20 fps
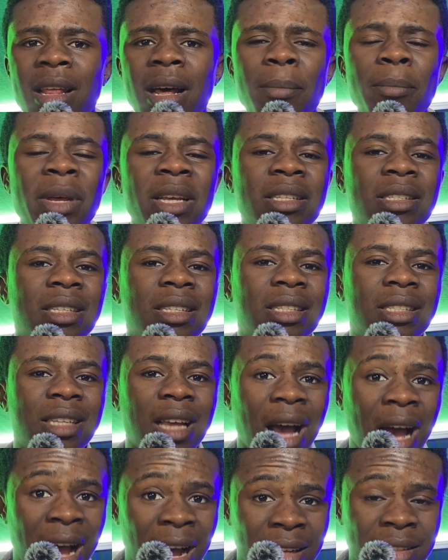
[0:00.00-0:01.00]
makes it
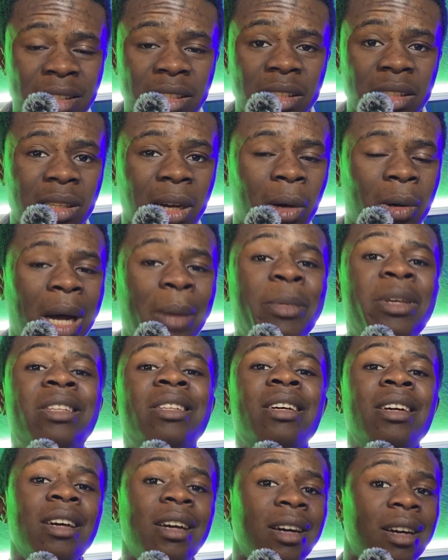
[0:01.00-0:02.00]
hands down
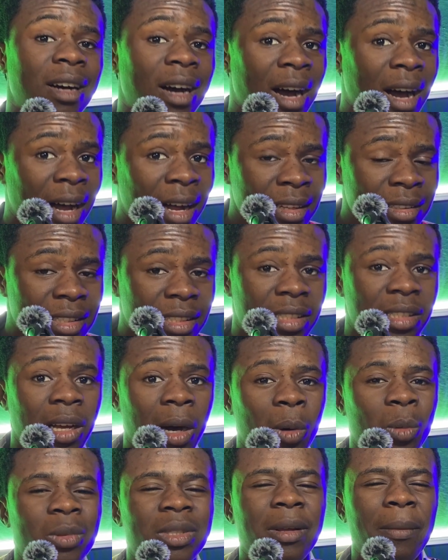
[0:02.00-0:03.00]

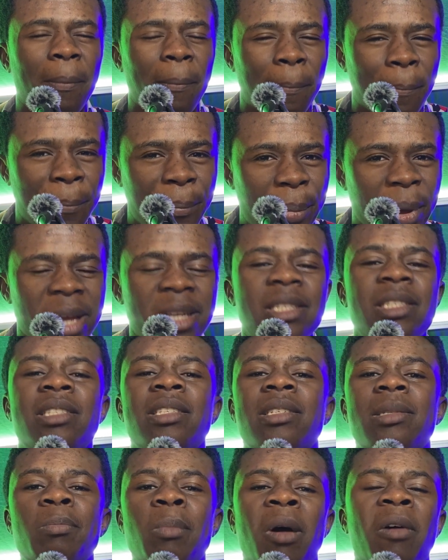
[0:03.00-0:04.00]
the best
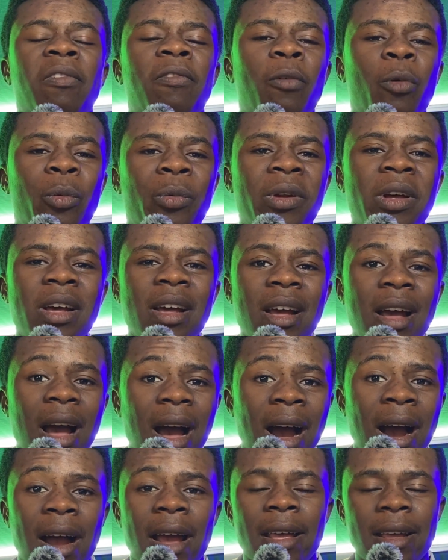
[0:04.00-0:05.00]
smartphone
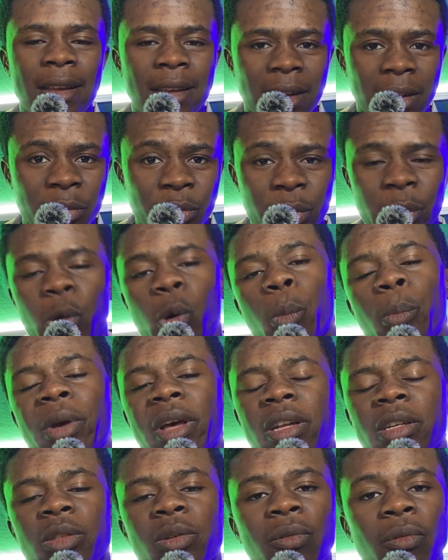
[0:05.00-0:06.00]
I can
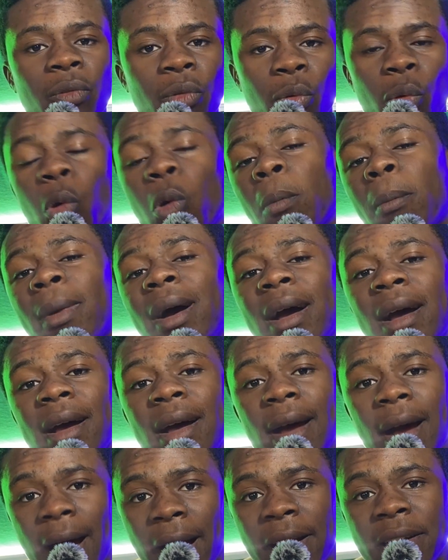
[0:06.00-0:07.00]
recommend from
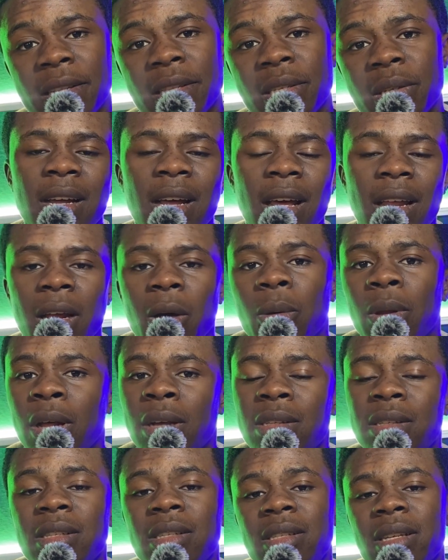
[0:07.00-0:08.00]
Itel. And I would
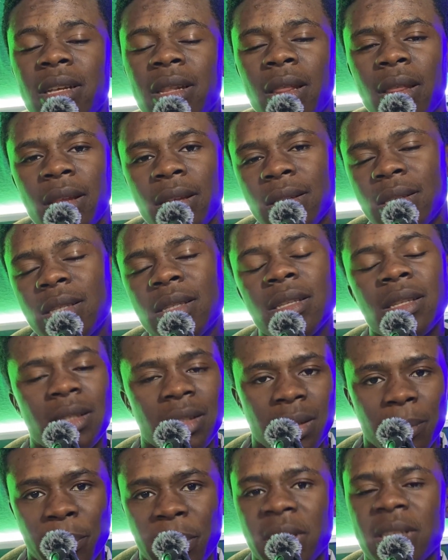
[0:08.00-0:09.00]
actually say this is
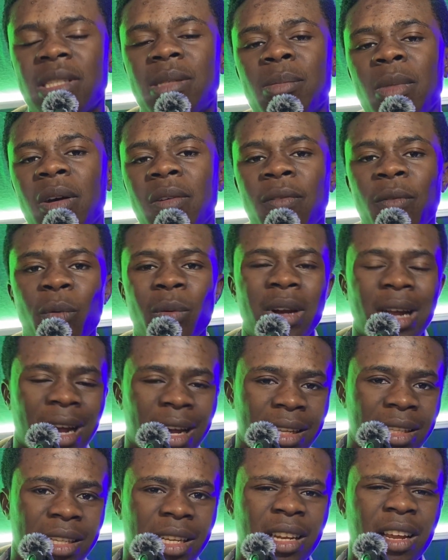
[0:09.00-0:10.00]
the best smartphone
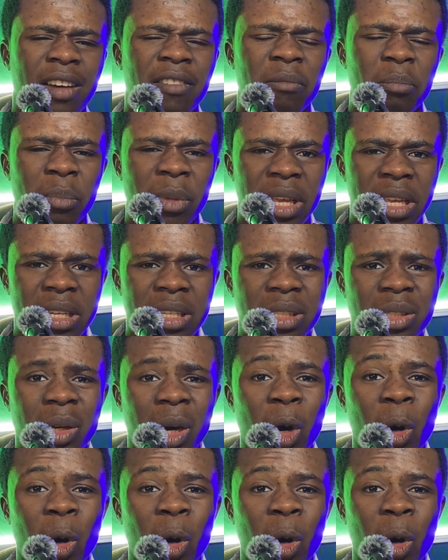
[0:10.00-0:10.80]
Itel have made, or